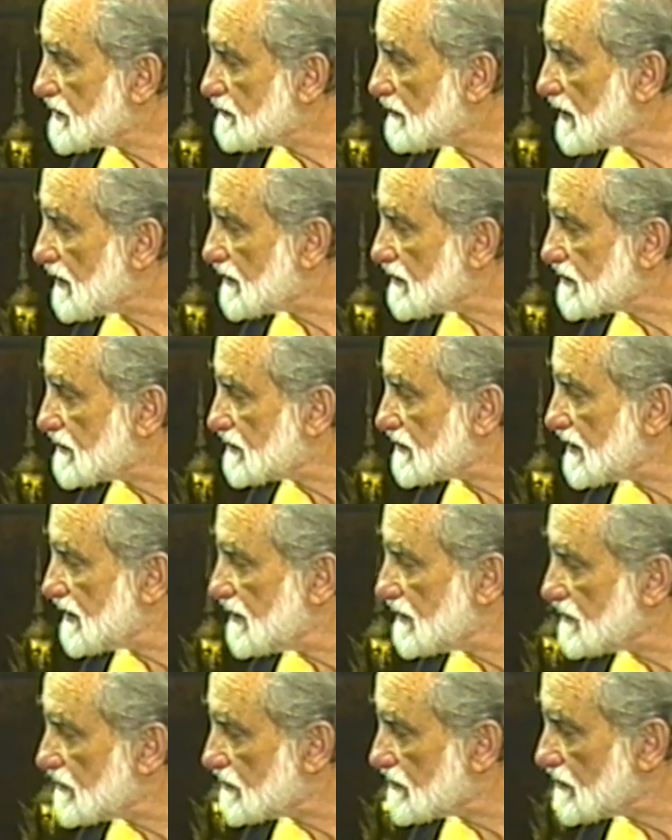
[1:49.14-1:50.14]
spell it?
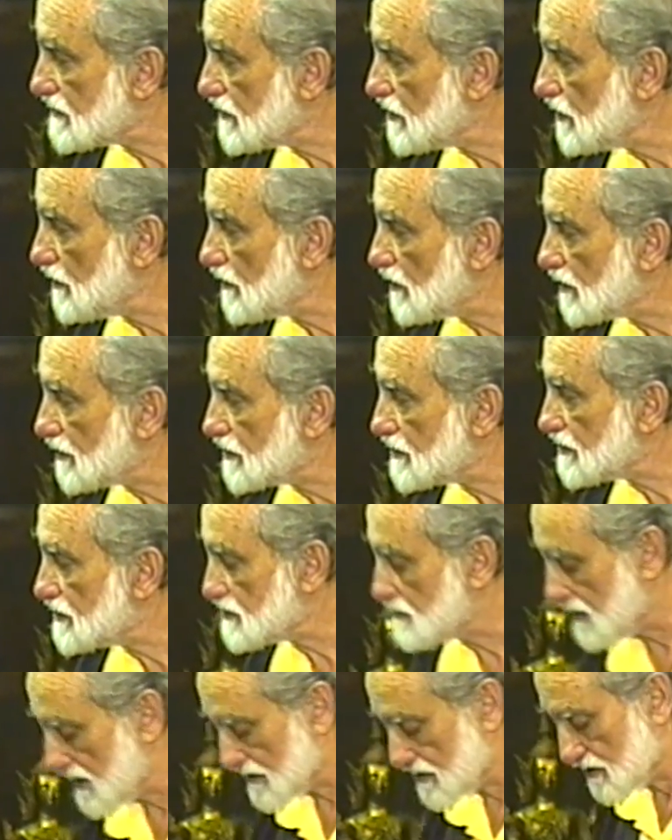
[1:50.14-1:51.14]
C-H-U,
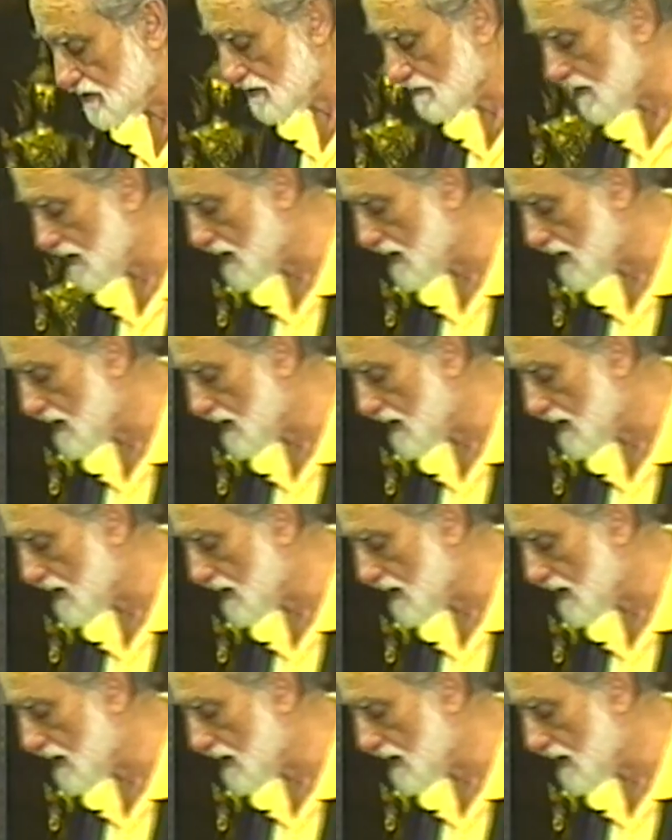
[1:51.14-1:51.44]
excuse me, that should